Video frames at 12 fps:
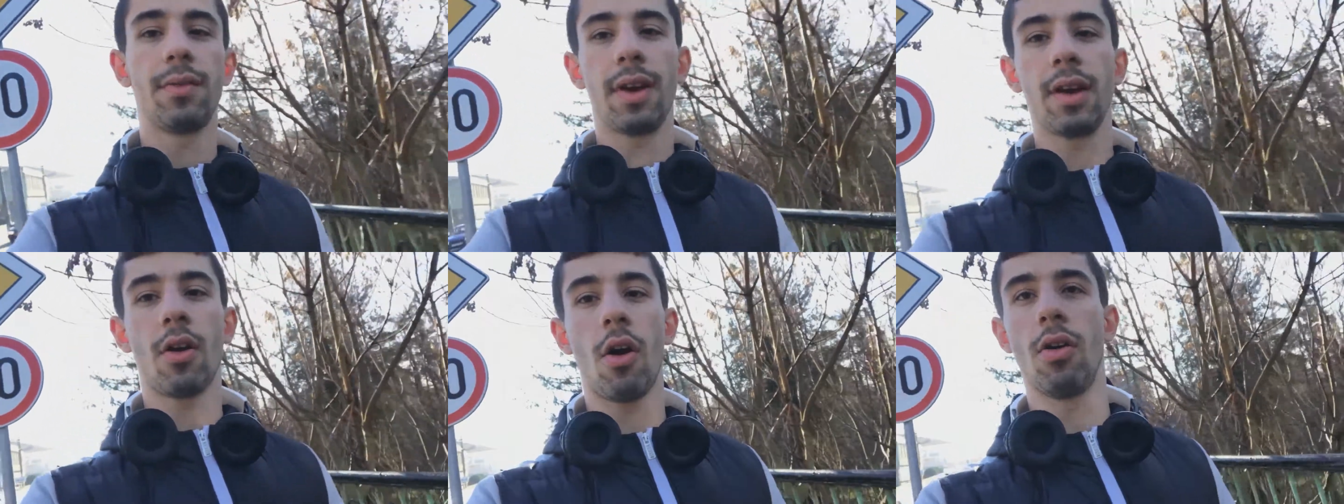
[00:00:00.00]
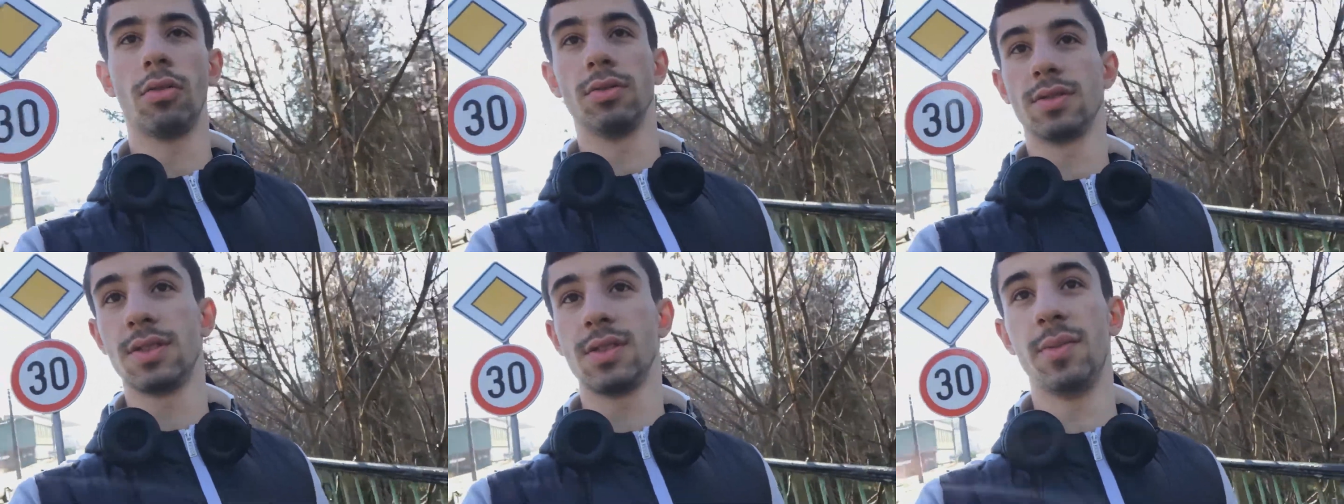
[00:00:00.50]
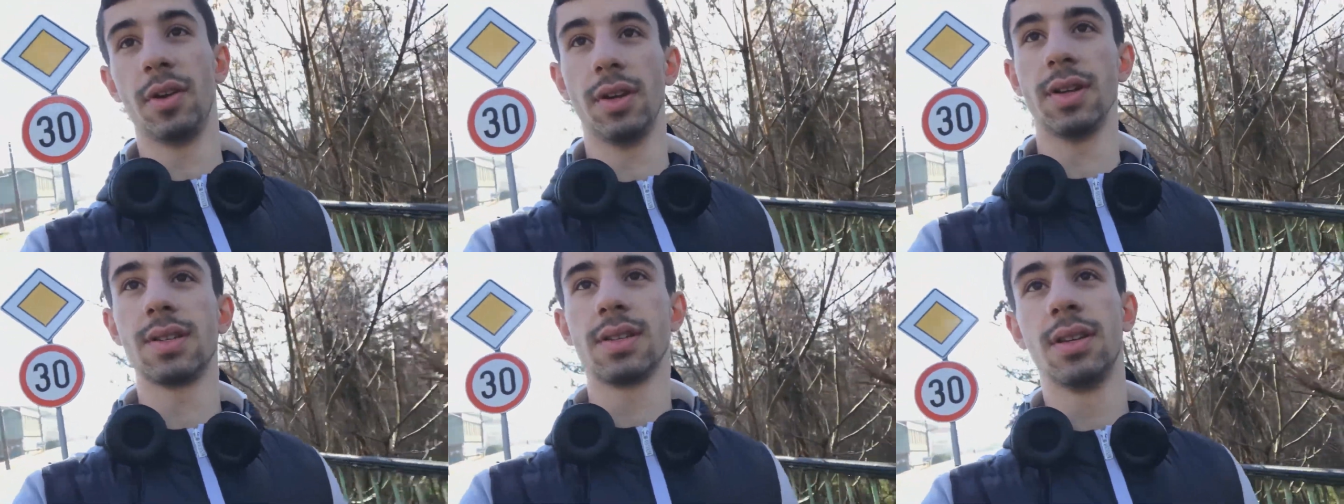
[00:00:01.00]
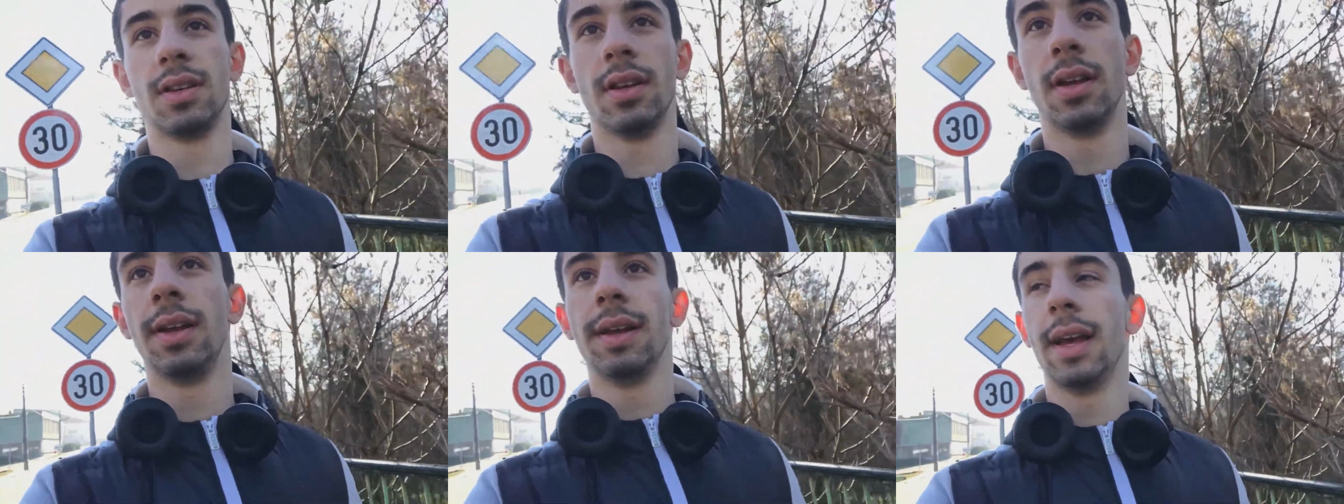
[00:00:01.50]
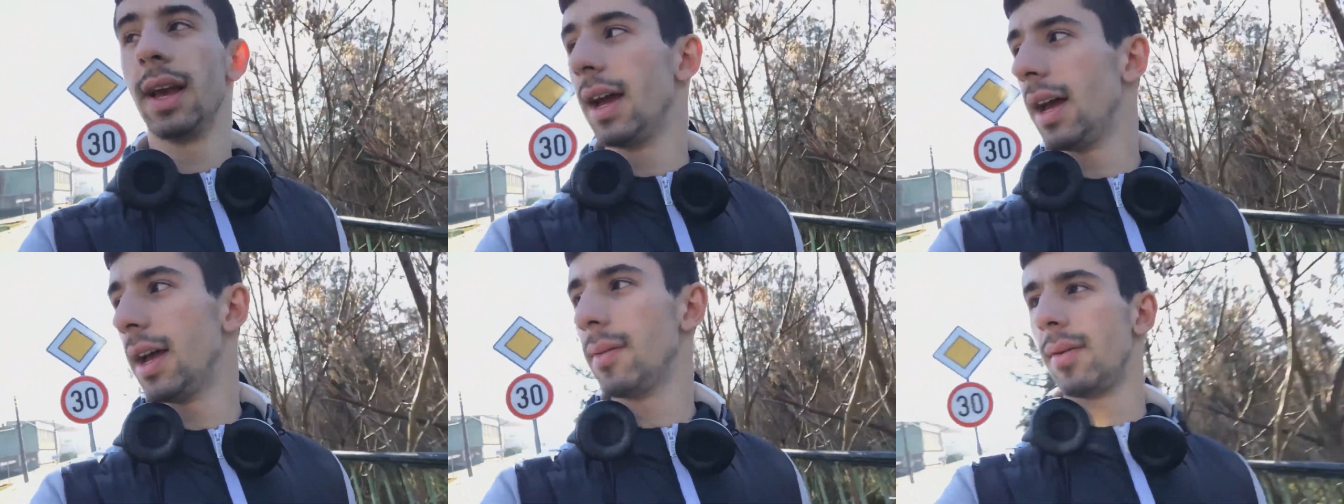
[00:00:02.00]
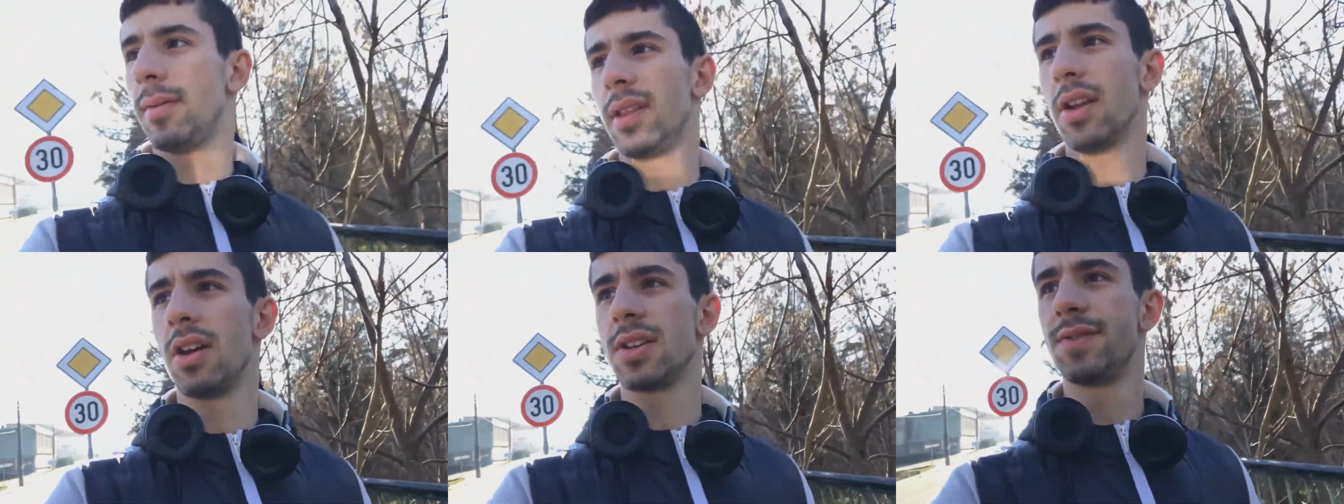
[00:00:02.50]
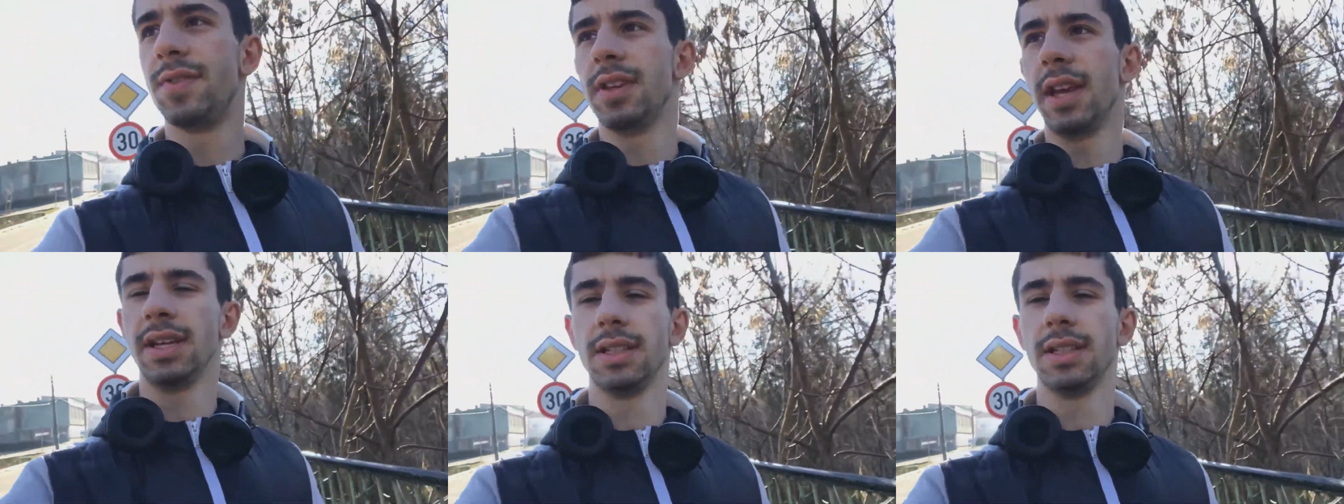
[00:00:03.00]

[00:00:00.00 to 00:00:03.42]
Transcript: very cold, to be honest. Maybe the last few